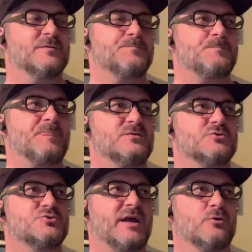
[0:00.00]
effort
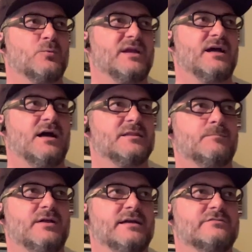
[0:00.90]
to try to
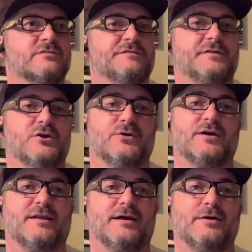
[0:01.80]
recon the place and
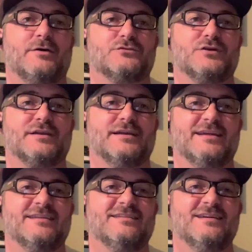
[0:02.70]
figure out how I was going to
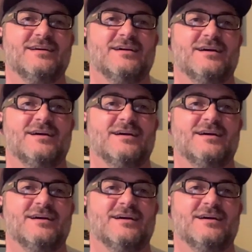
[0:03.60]
get in.